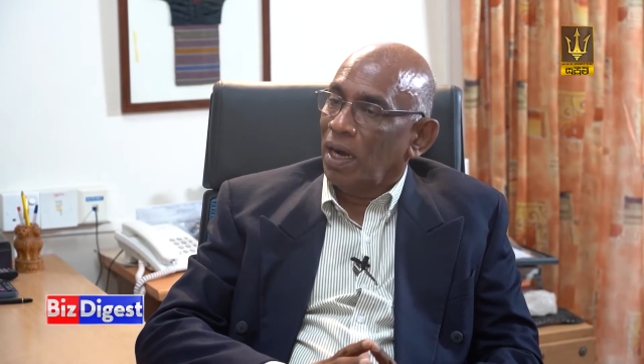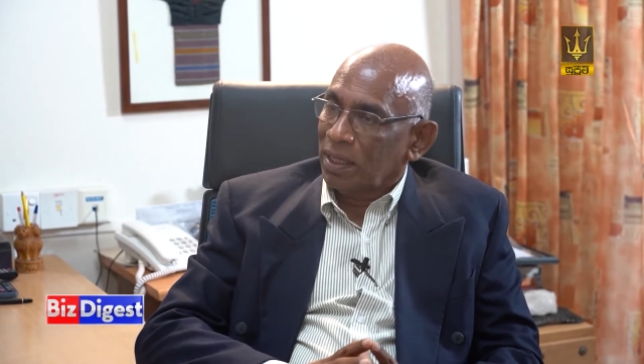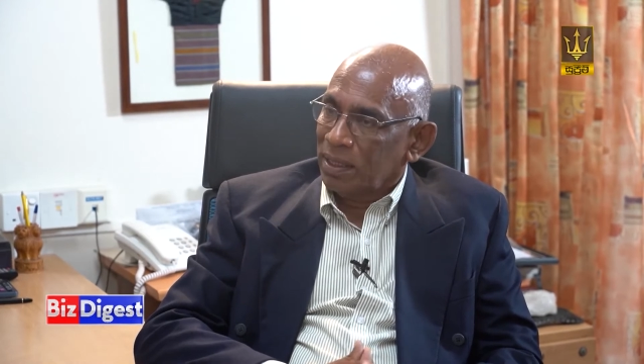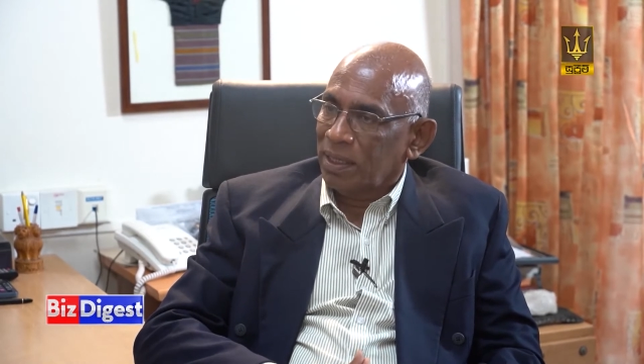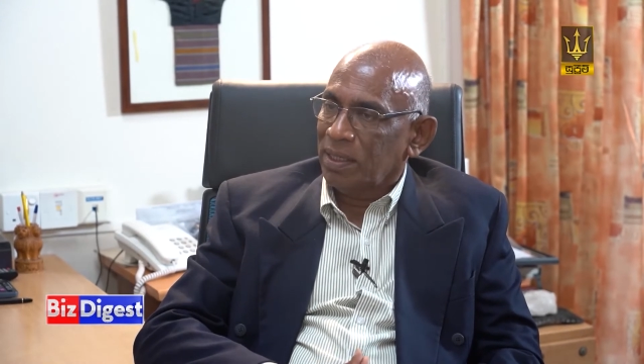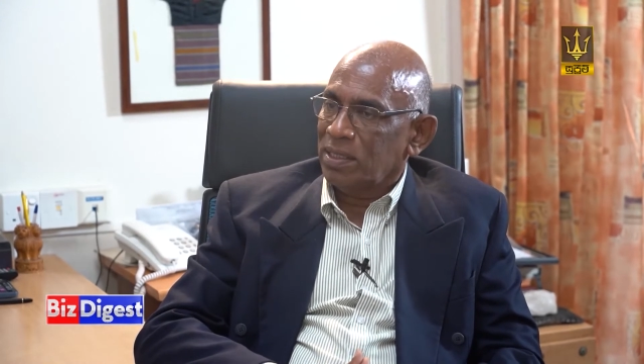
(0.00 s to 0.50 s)

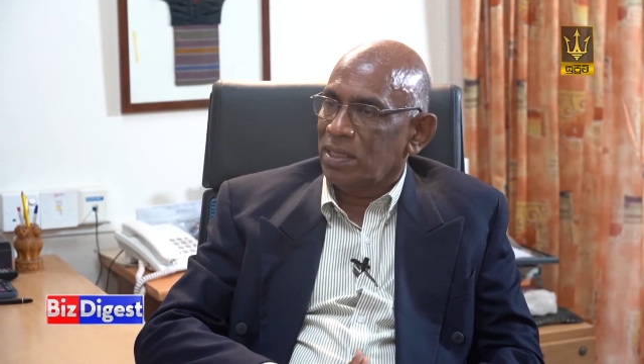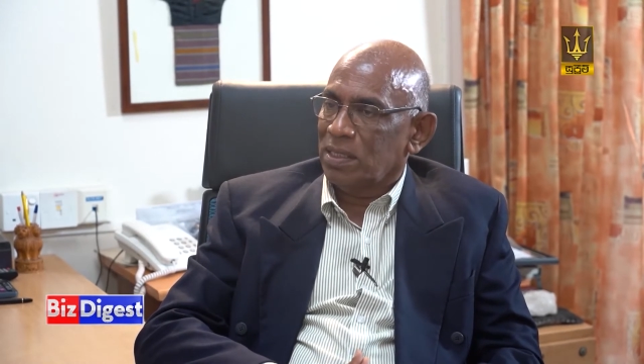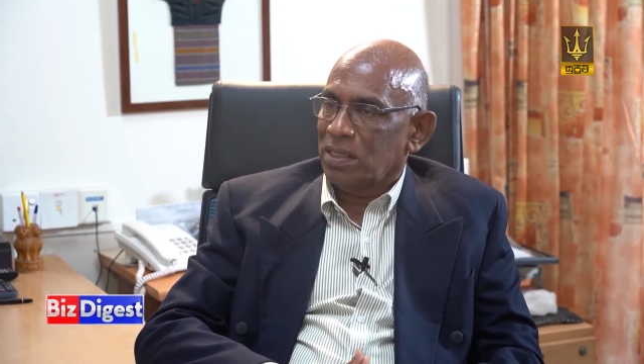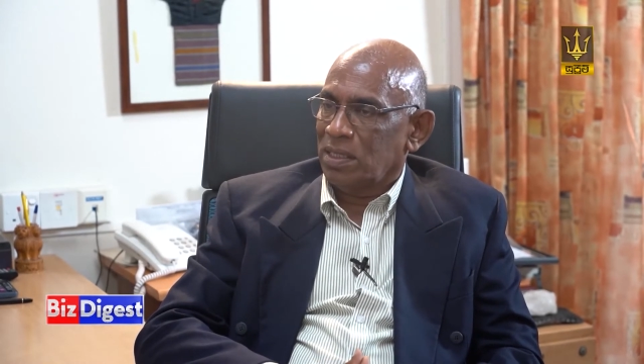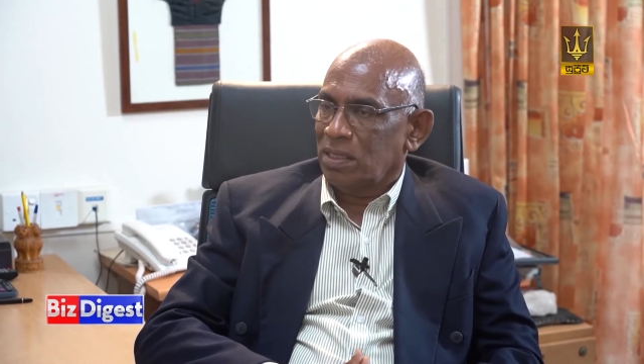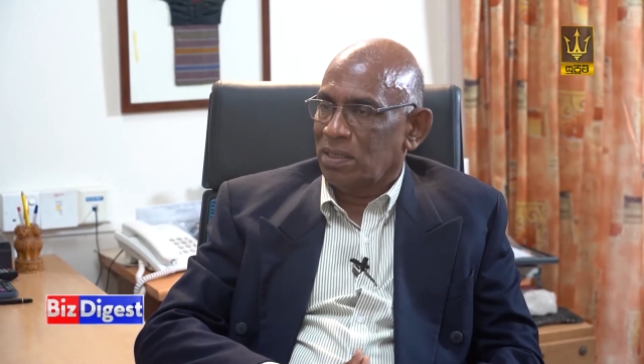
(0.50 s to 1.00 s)
other
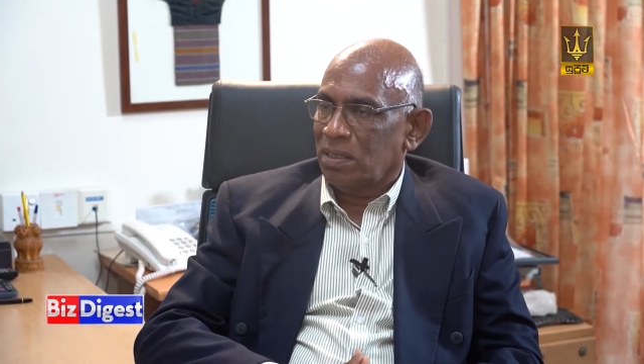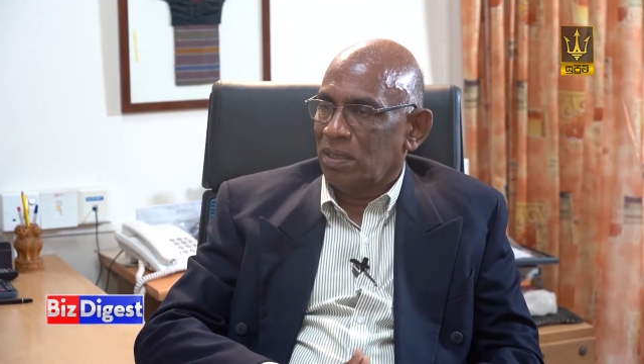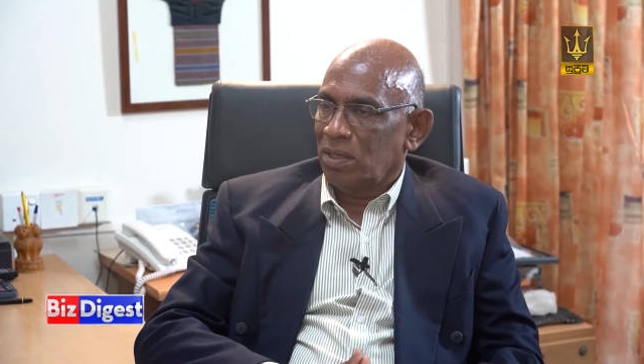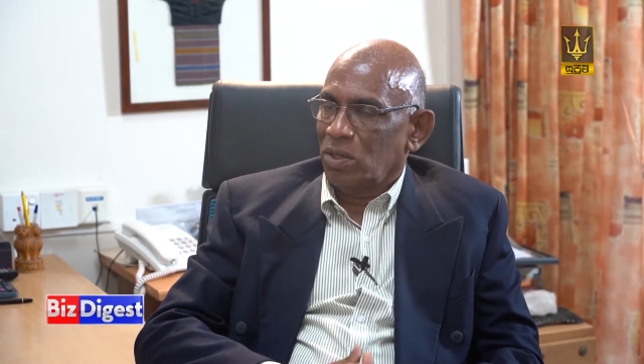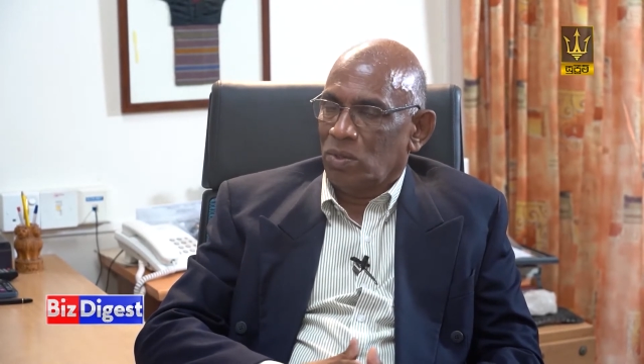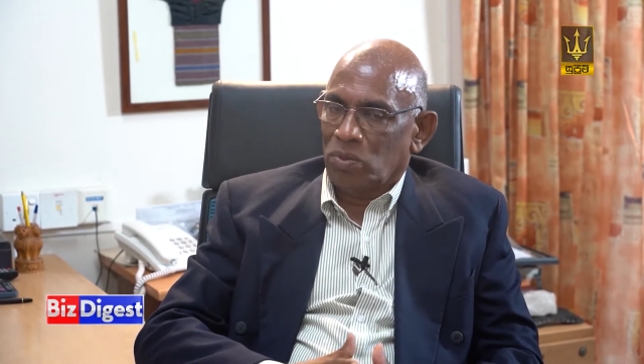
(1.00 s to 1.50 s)
agencies
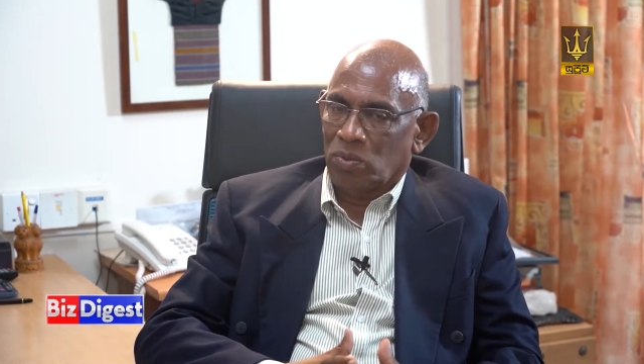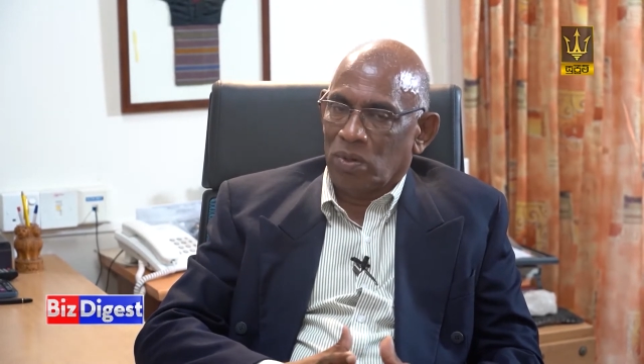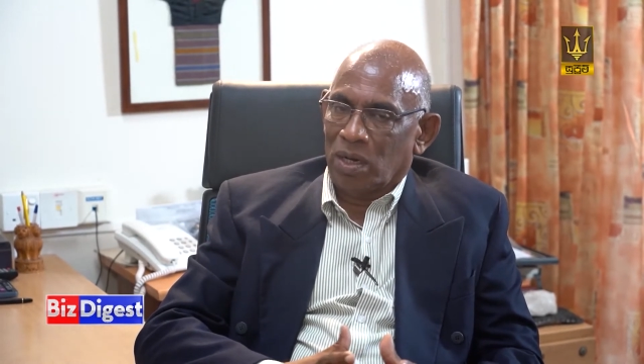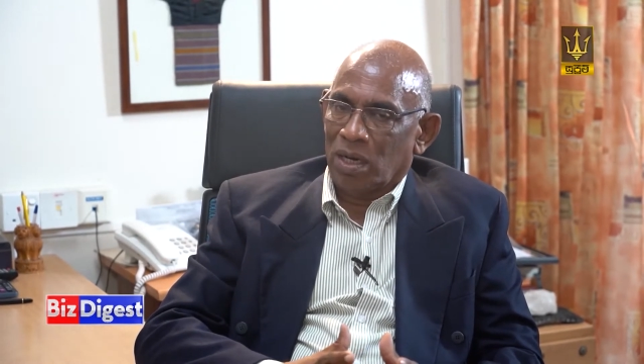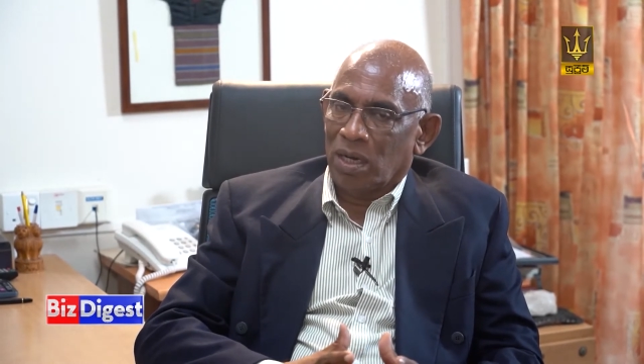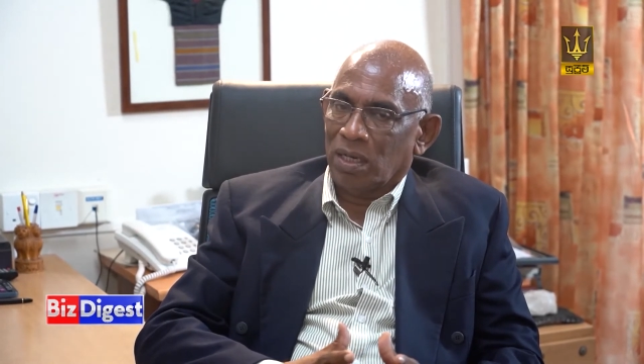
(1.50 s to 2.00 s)

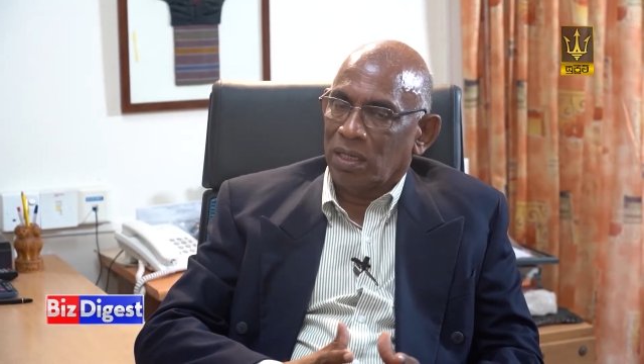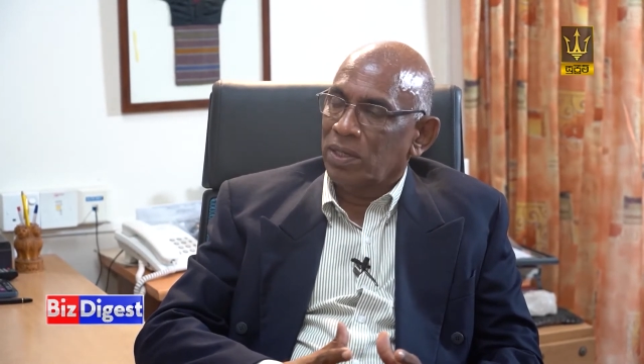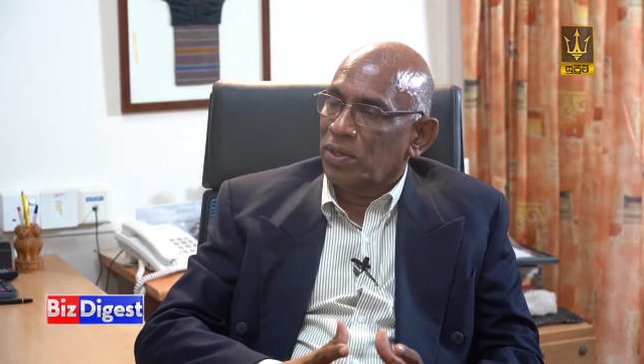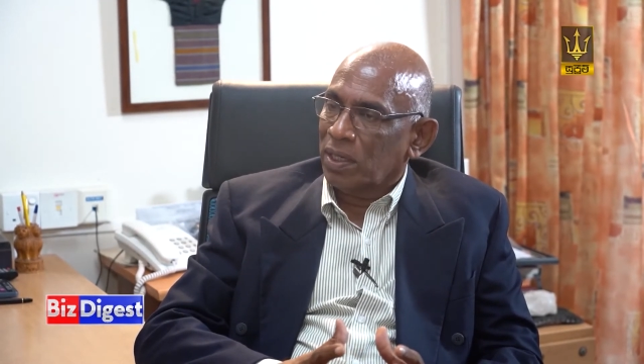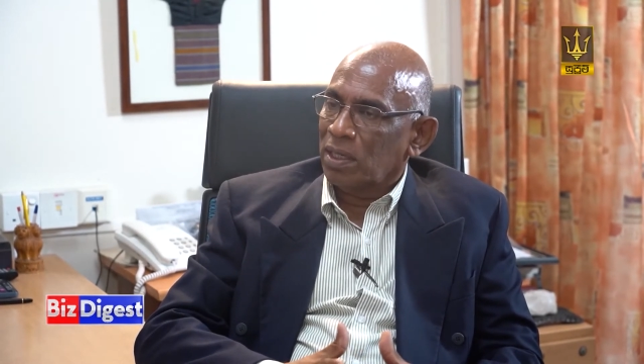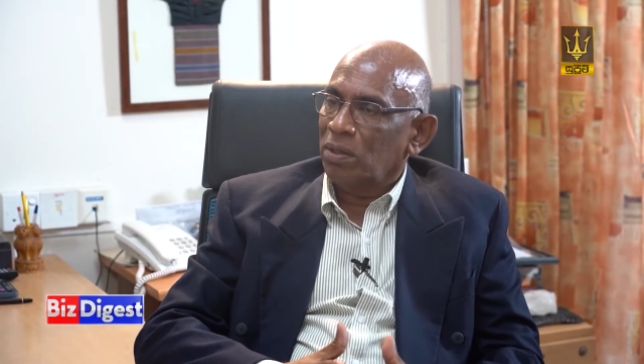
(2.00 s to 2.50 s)
who are
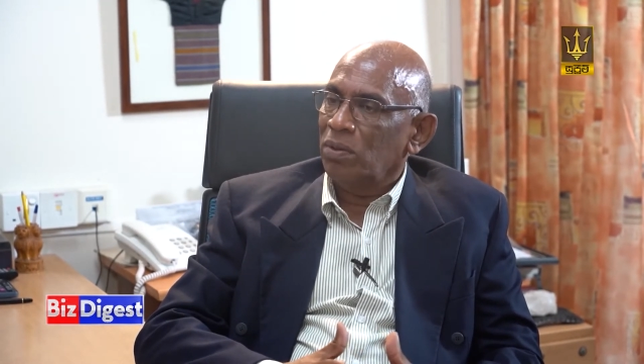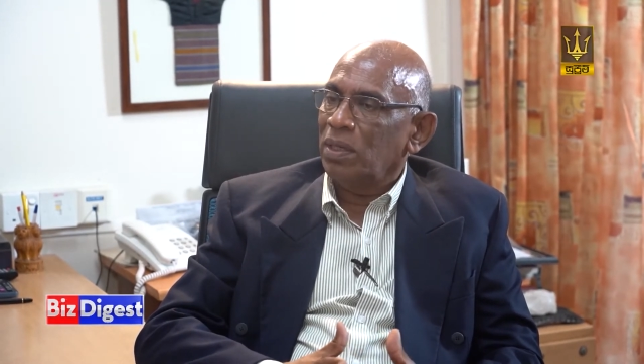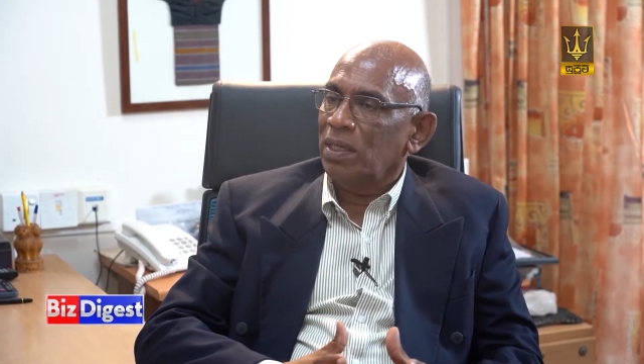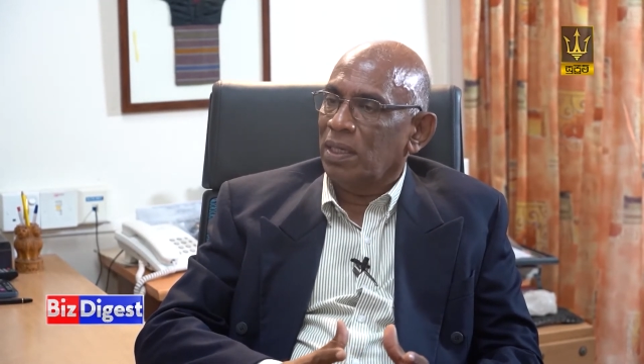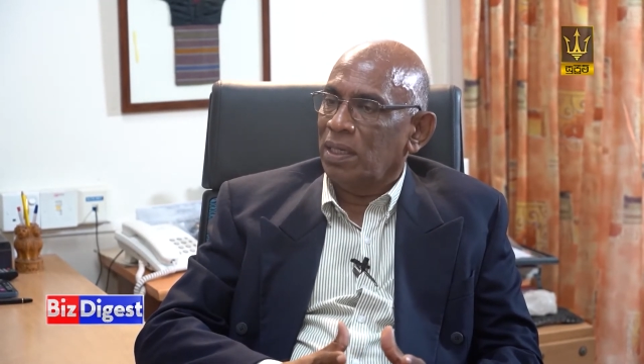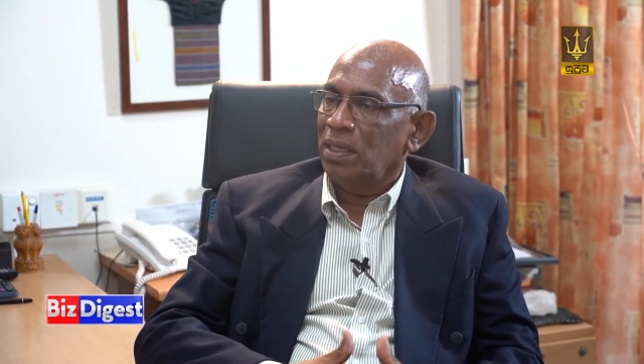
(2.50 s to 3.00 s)
in
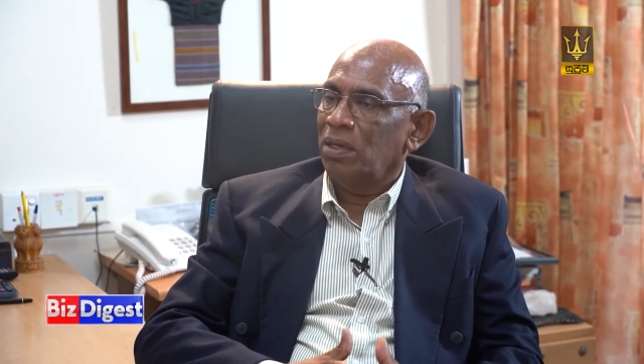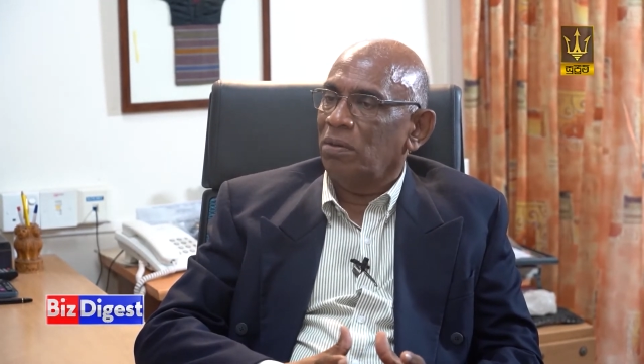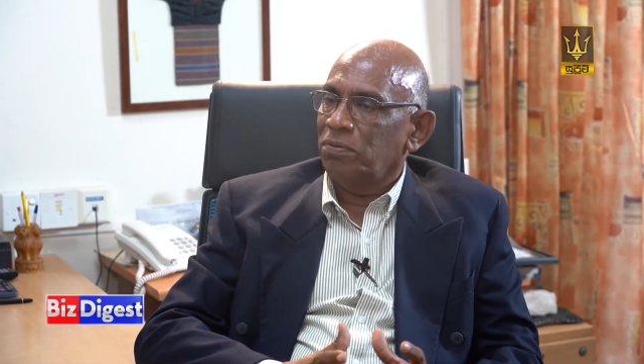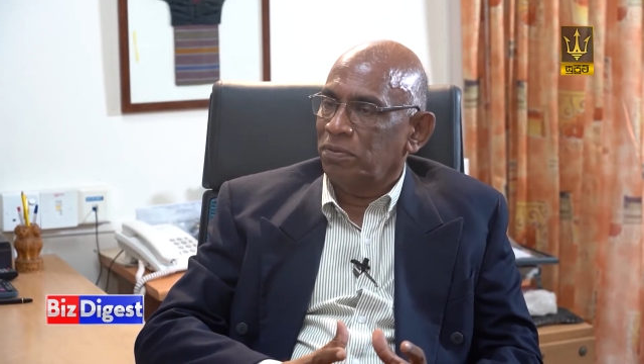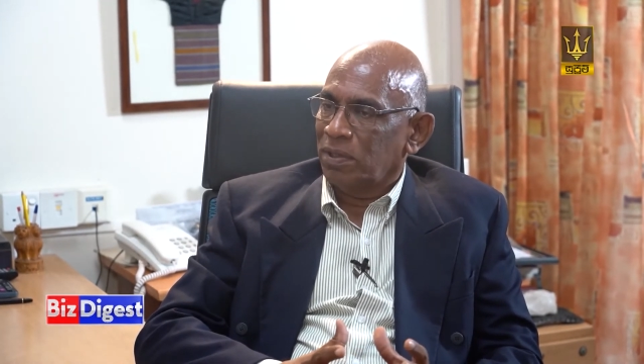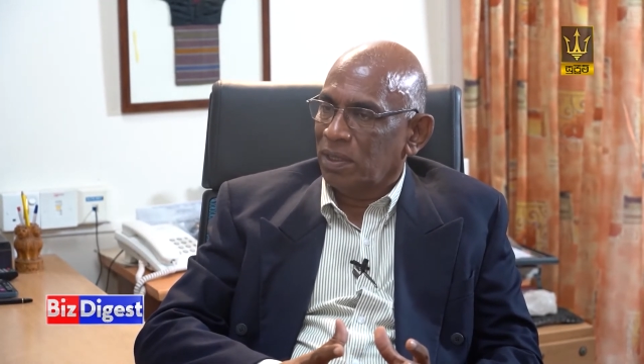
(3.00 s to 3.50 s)
regular need of